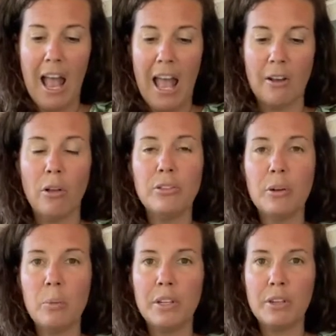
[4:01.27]
And
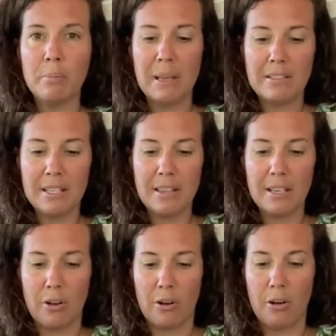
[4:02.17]
also when you're mixing
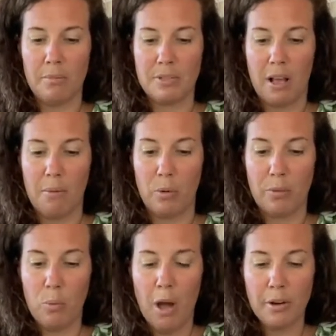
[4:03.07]
the herbs
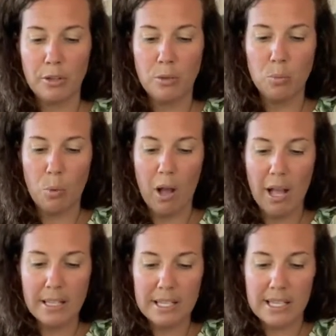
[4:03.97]
with water, you
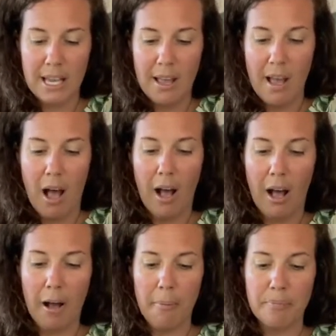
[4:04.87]
want
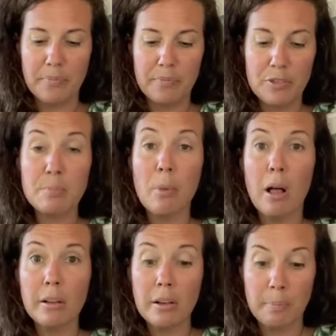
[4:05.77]

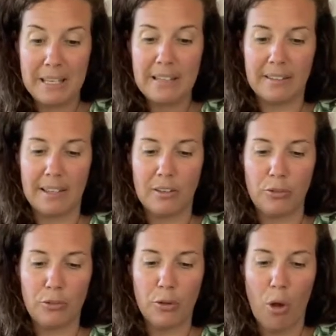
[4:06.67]
smaller pieces
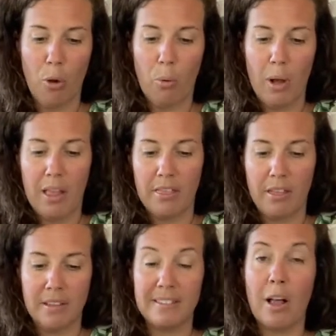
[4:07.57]
so
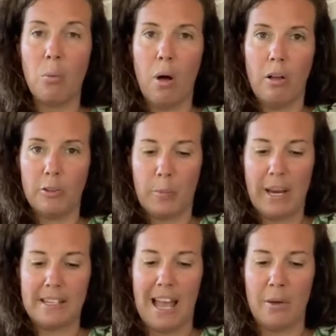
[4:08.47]
the cell walls
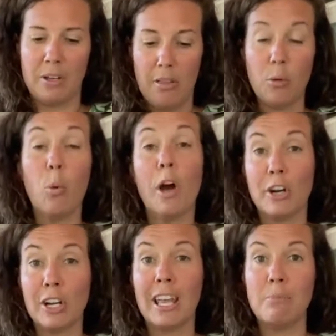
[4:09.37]
break down. The
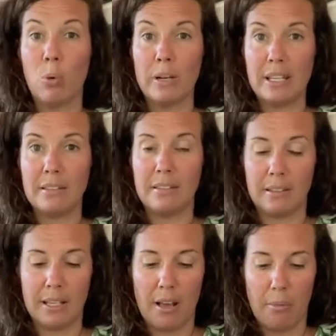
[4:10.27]
water can more
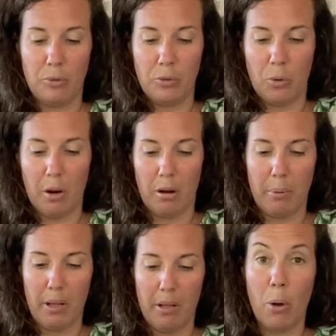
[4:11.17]
easily absorb
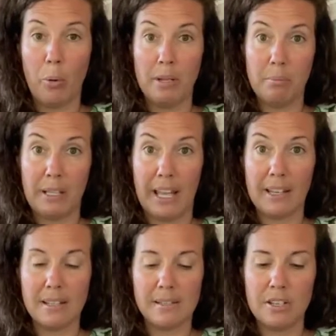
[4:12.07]
potent plant
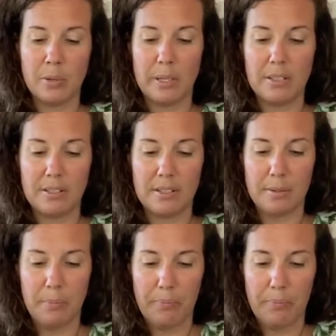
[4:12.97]
constituents.